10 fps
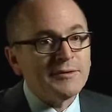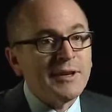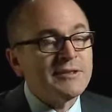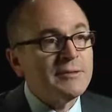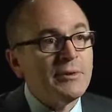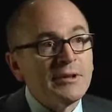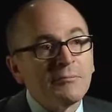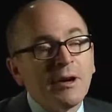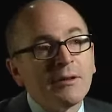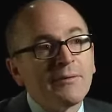sensible
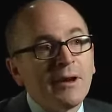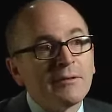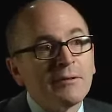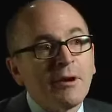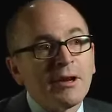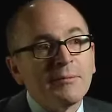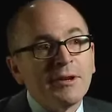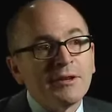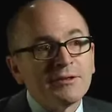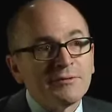and well-founded
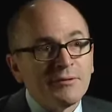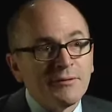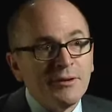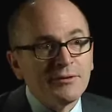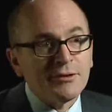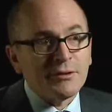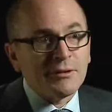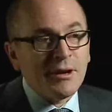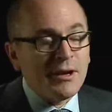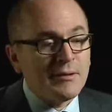recommendations for the future